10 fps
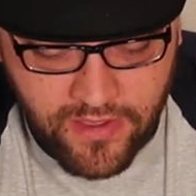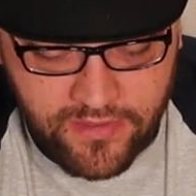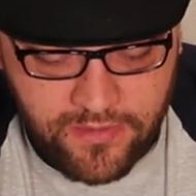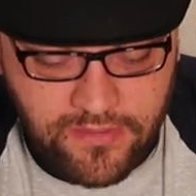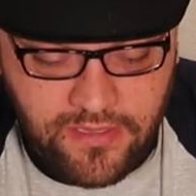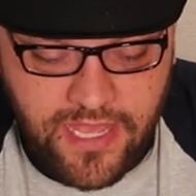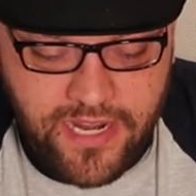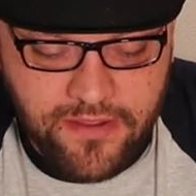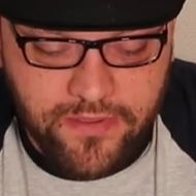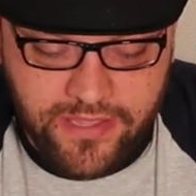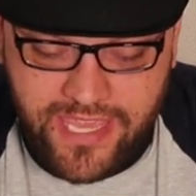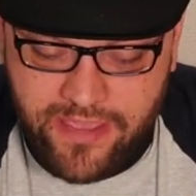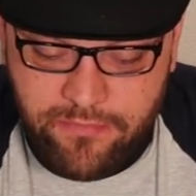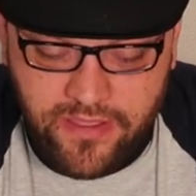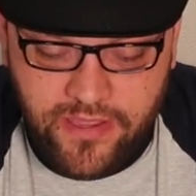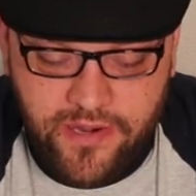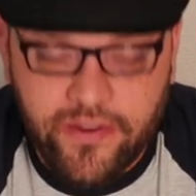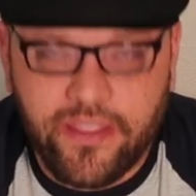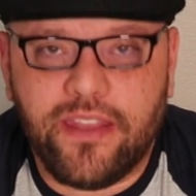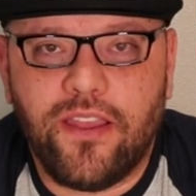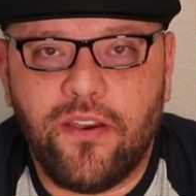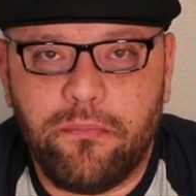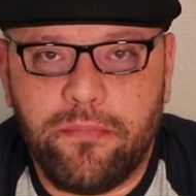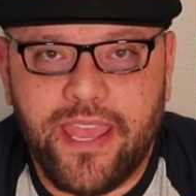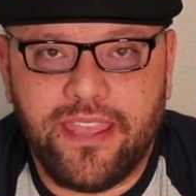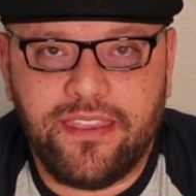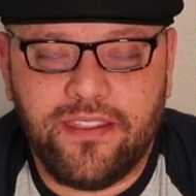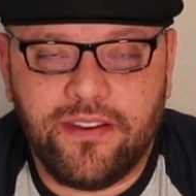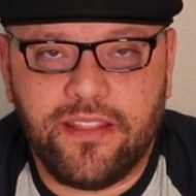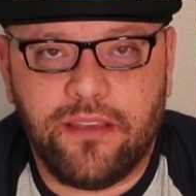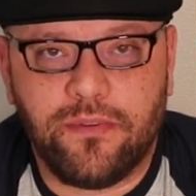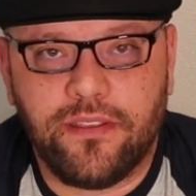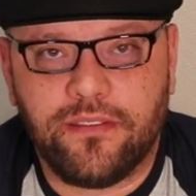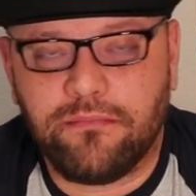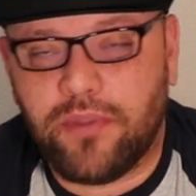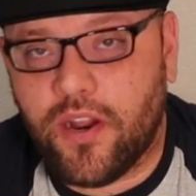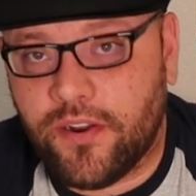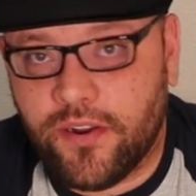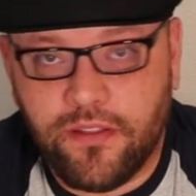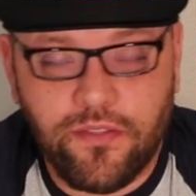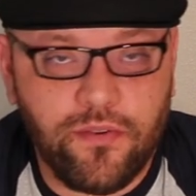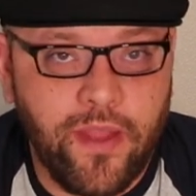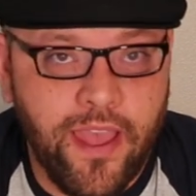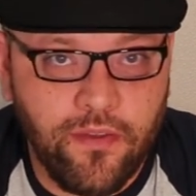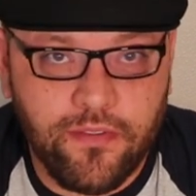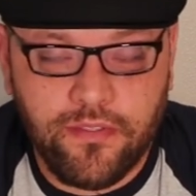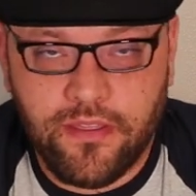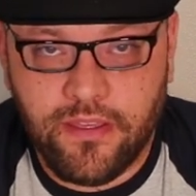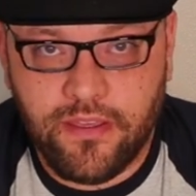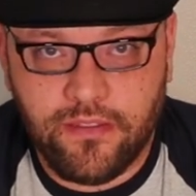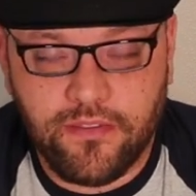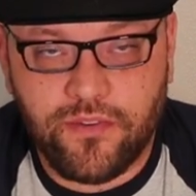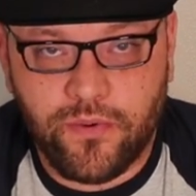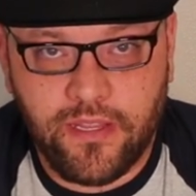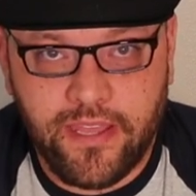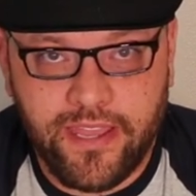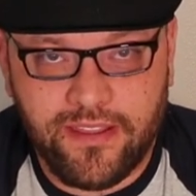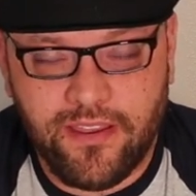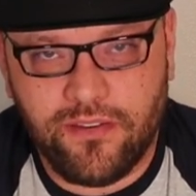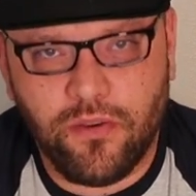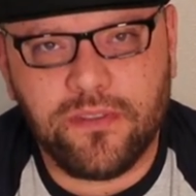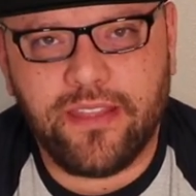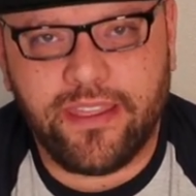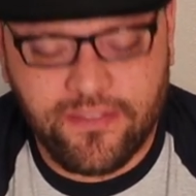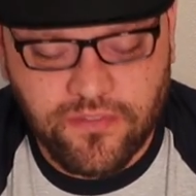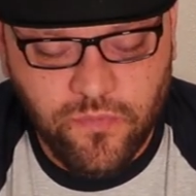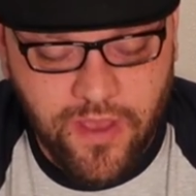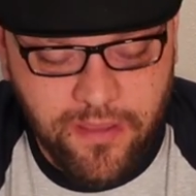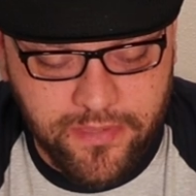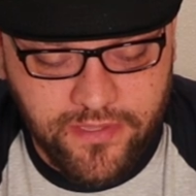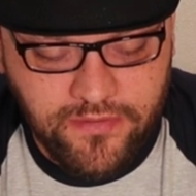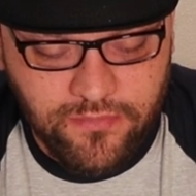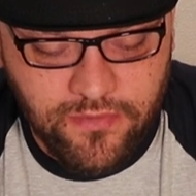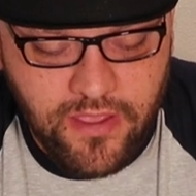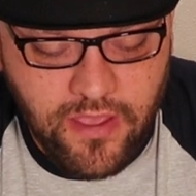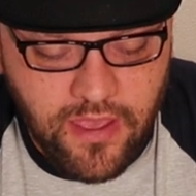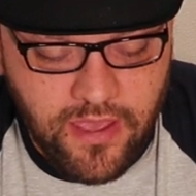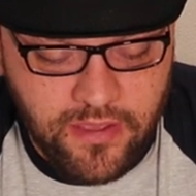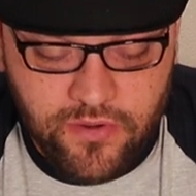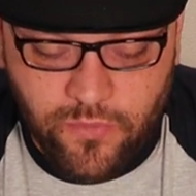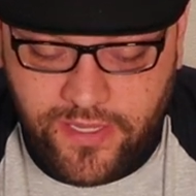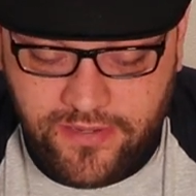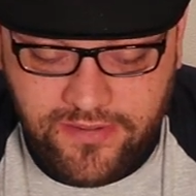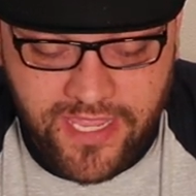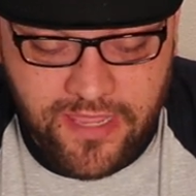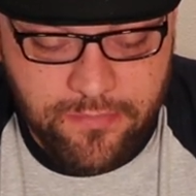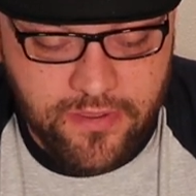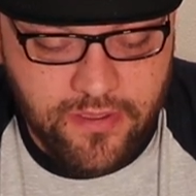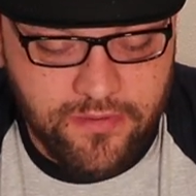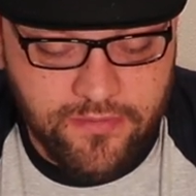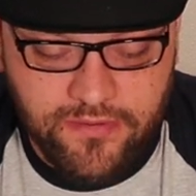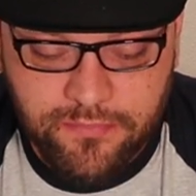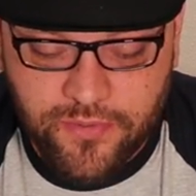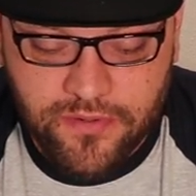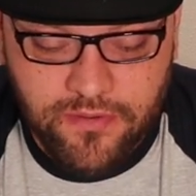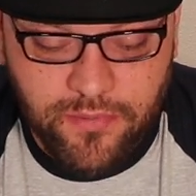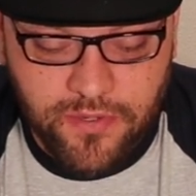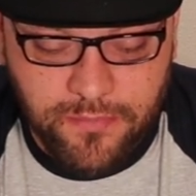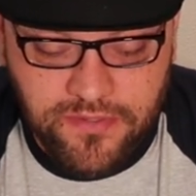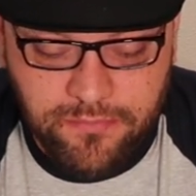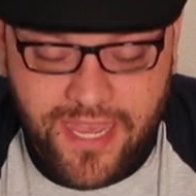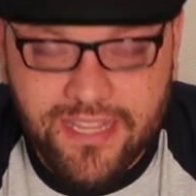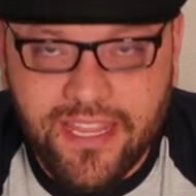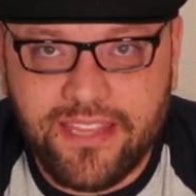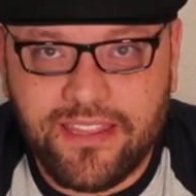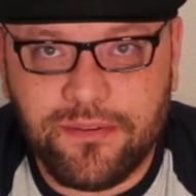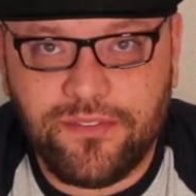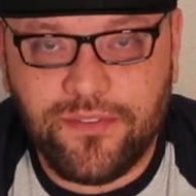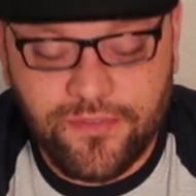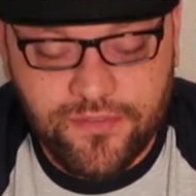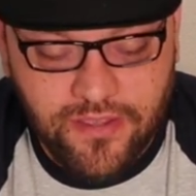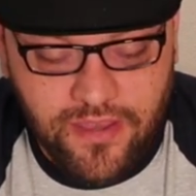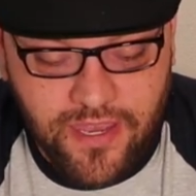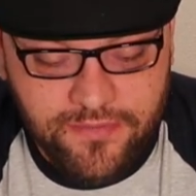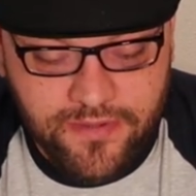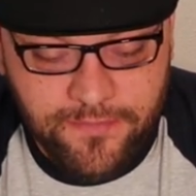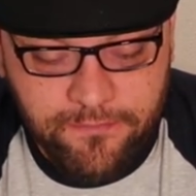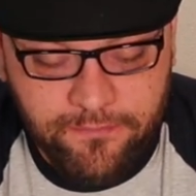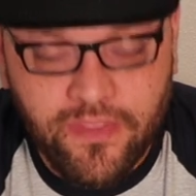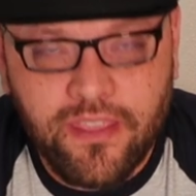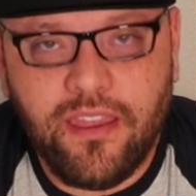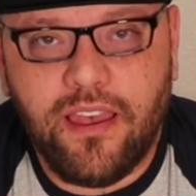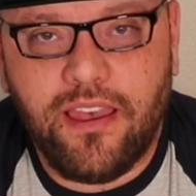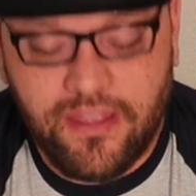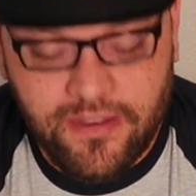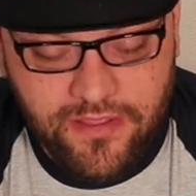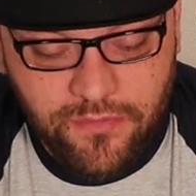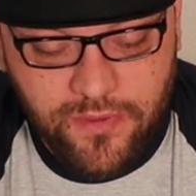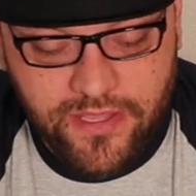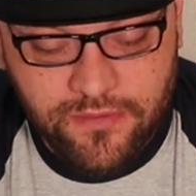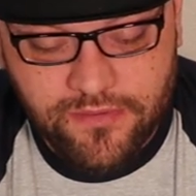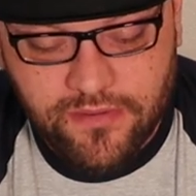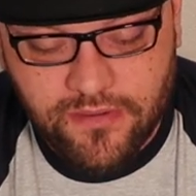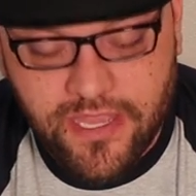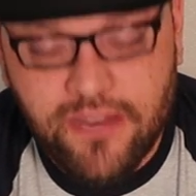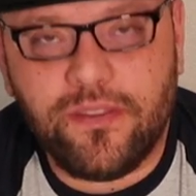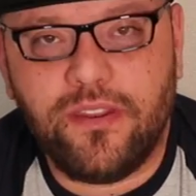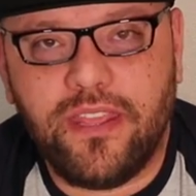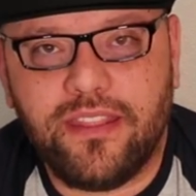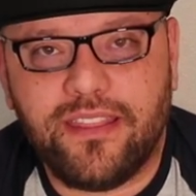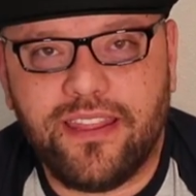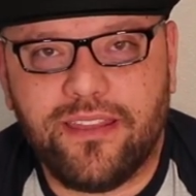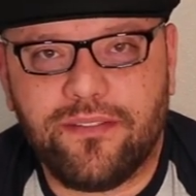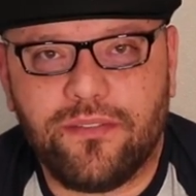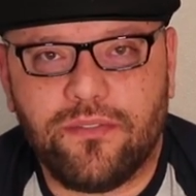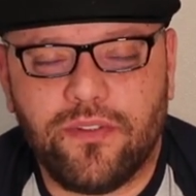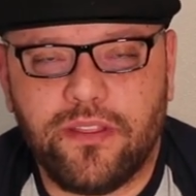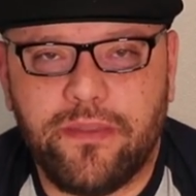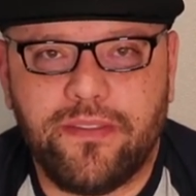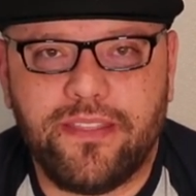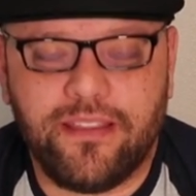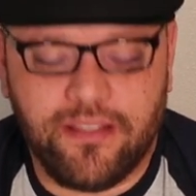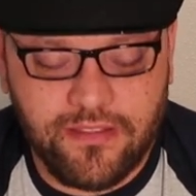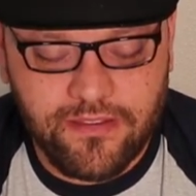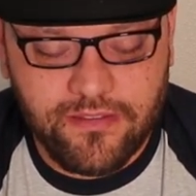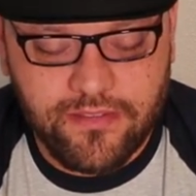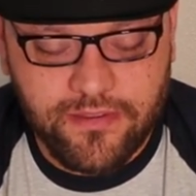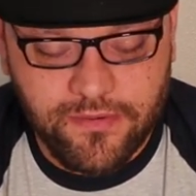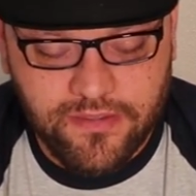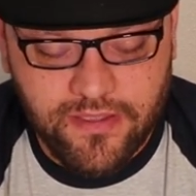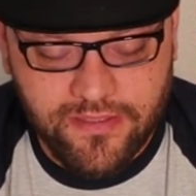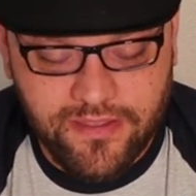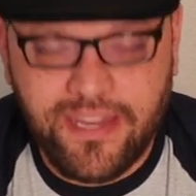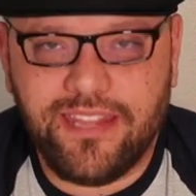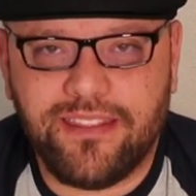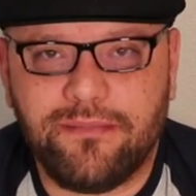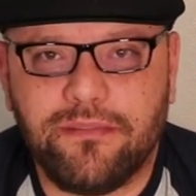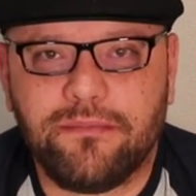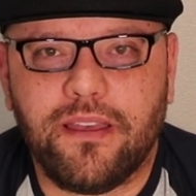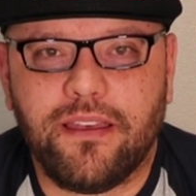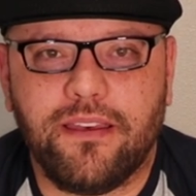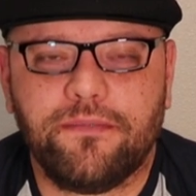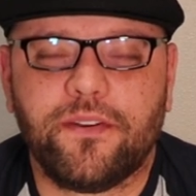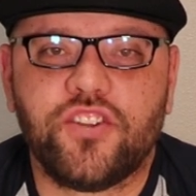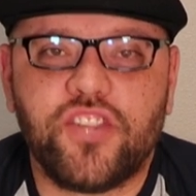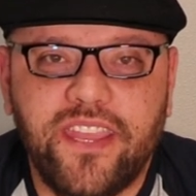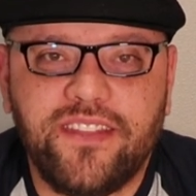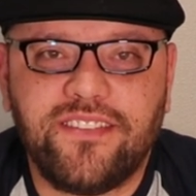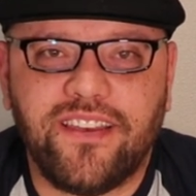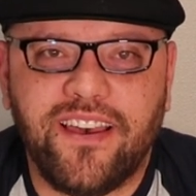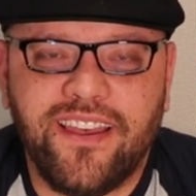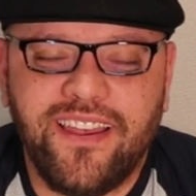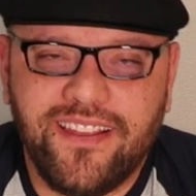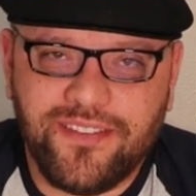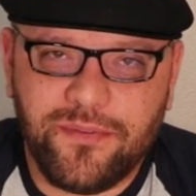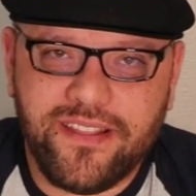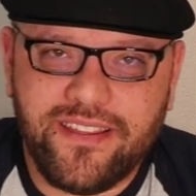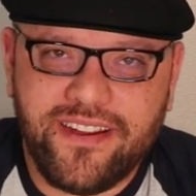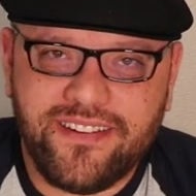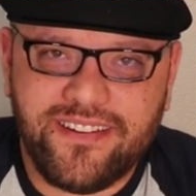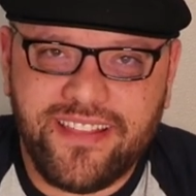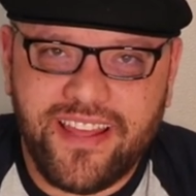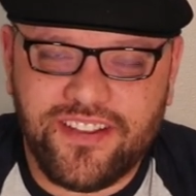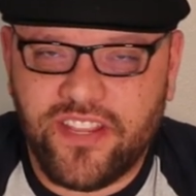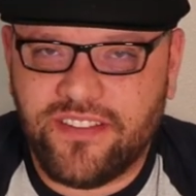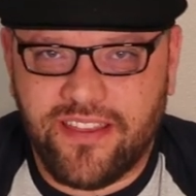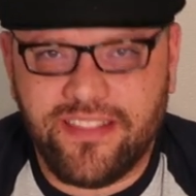There was a lot of uh, camping gear and get home bag gear that was bartered throughout the, the storyline, almost like at swap meets. Uh, gorilla tape, uh, there was a sport- portable spotlight that was used often. Uh, another one that was kind of unique that uh, really made me think oh, there was the need uh, for a chainsaw. So one of the characters had a chainsaw.